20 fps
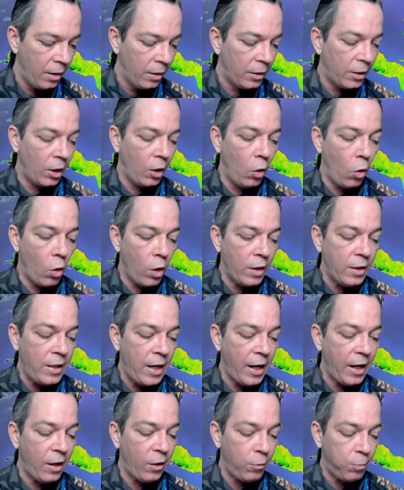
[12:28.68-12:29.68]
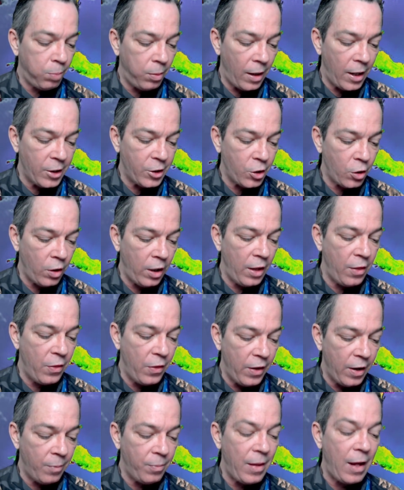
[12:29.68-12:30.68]
The Lord taketh pleasure in
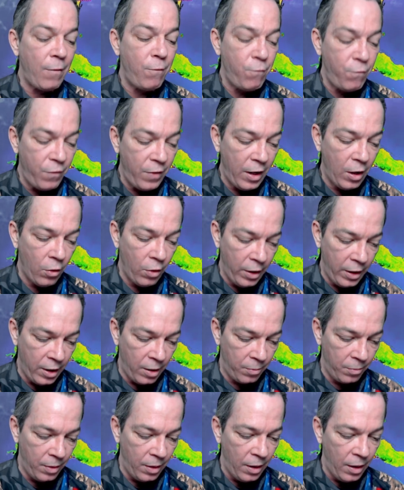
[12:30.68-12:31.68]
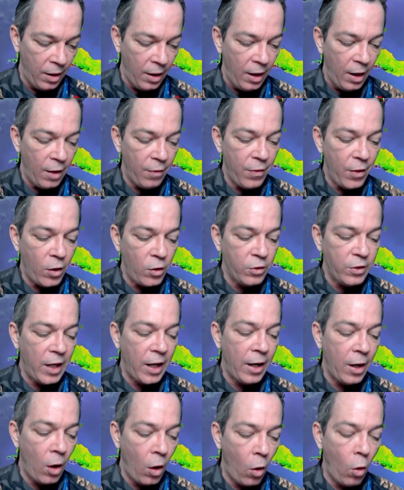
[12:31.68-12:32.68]
them that fear him, and those
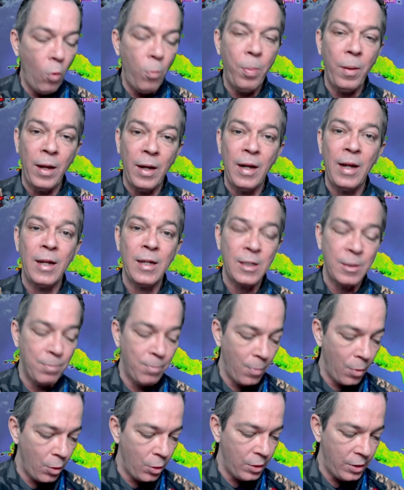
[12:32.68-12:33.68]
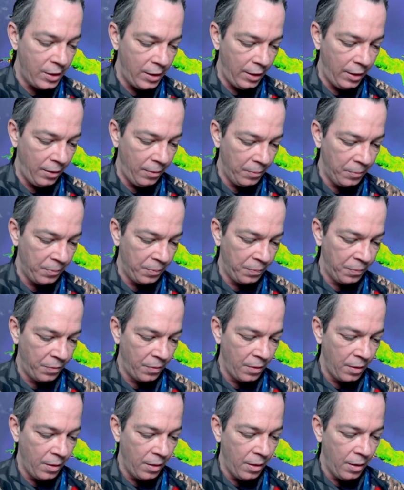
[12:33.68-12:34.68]
that hope in his mercy.
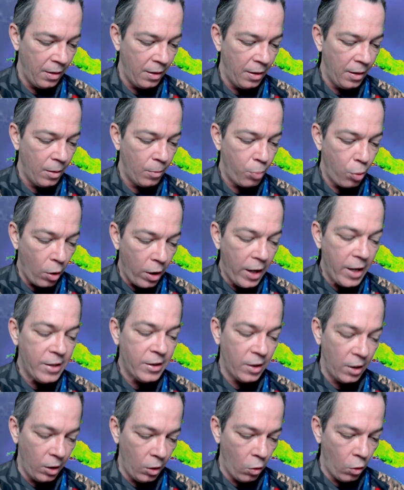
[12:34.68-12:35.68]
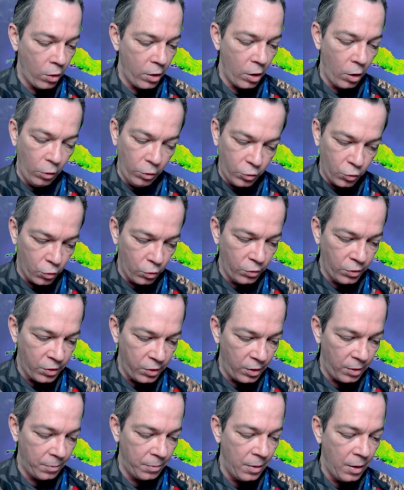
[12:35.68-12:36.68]
Praise the Lord, O
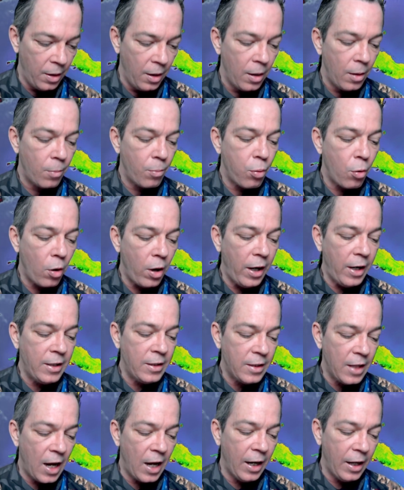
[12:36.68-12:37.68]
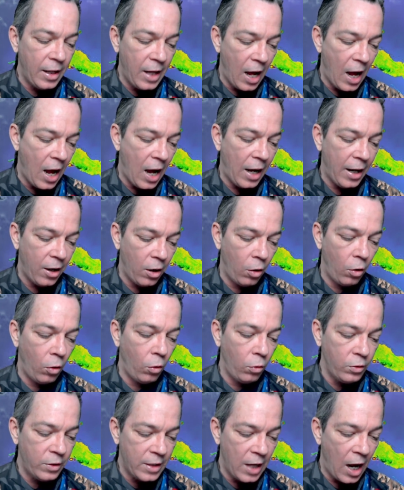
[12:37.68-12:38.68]
Jerusalem. Praise thy God,
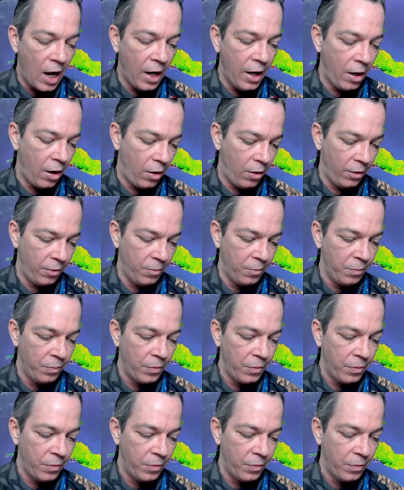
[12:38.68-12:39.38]
O Zion.